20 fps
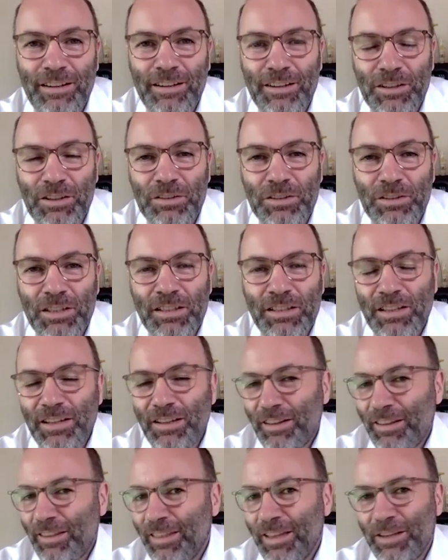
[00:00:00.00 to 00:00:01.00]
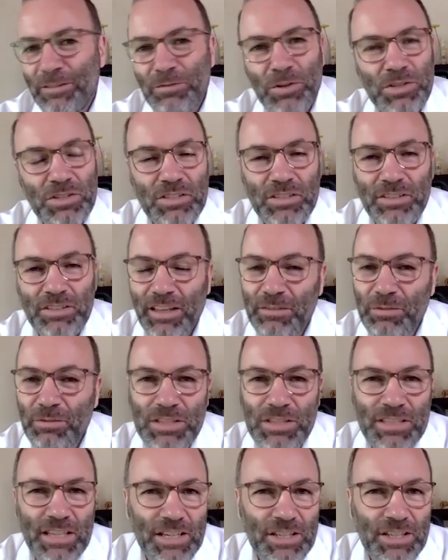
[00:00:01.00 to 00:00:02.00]
union. That
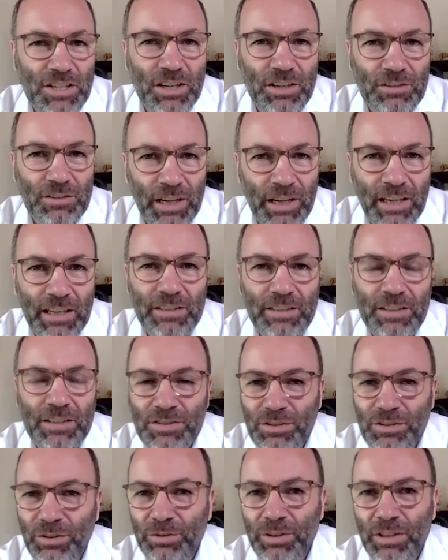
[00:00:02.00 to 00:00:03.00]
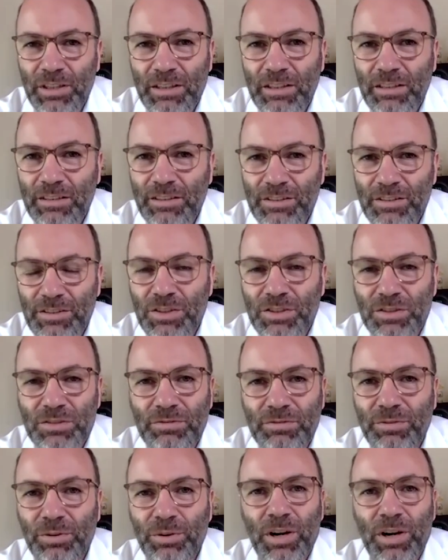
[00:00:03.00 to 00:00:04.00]
was such a great historic decision
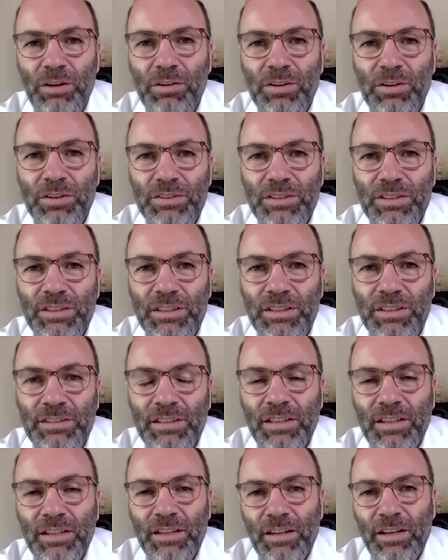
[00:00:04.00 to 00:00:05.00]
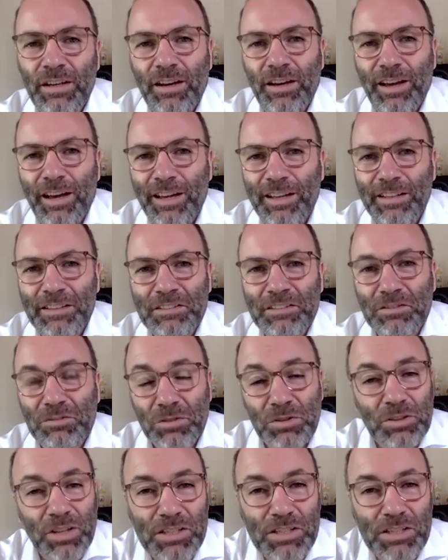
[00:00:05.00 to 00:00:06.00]
for our continent. And
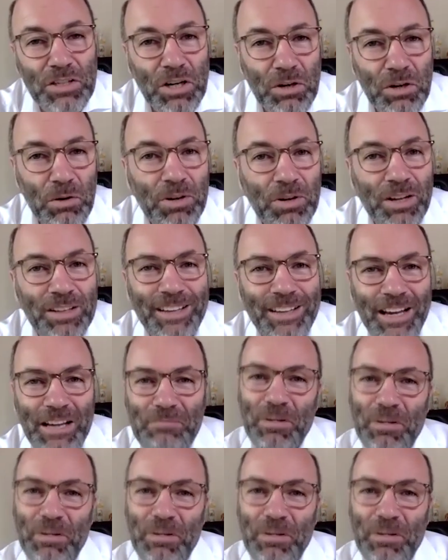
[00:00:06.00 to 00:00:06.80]
today's Corona time